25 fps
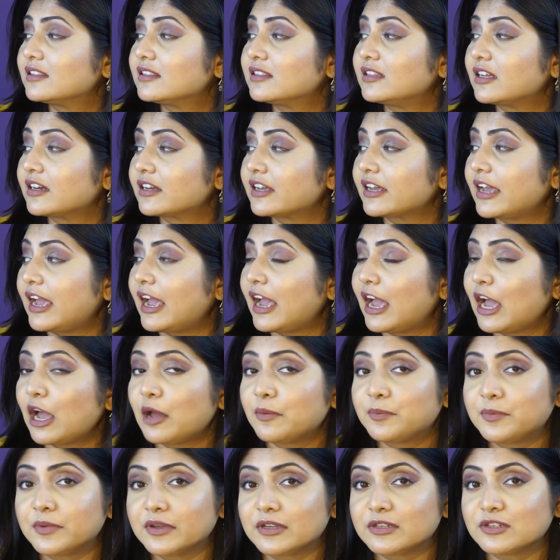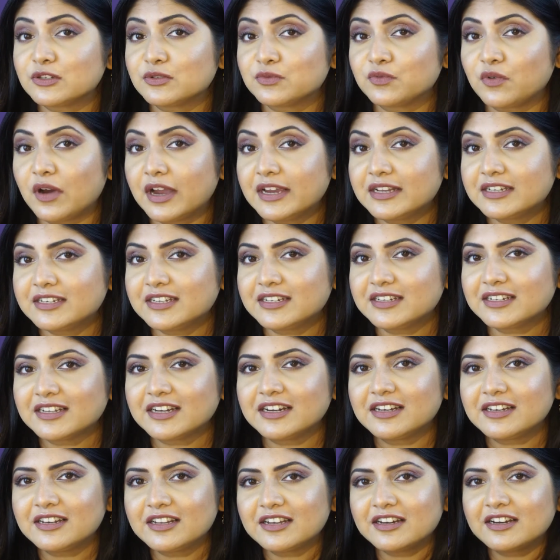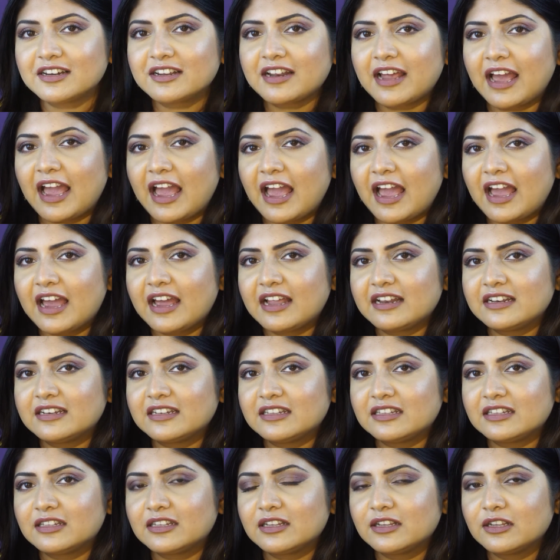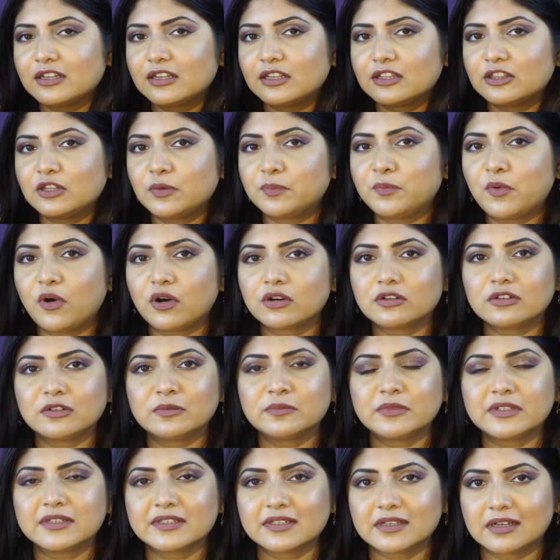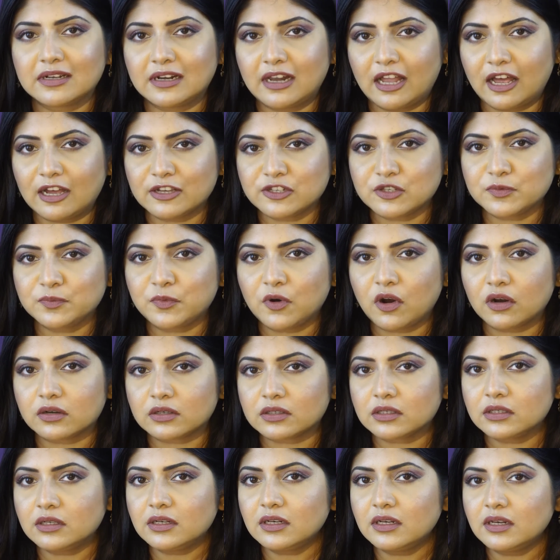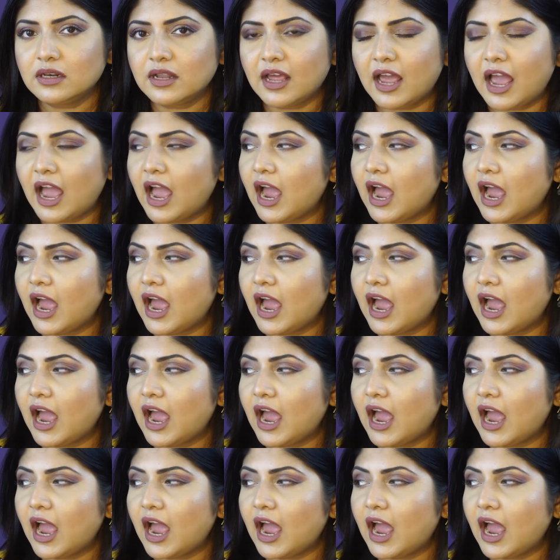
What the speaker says: the cap is white in color and the bottom is a glass bottle.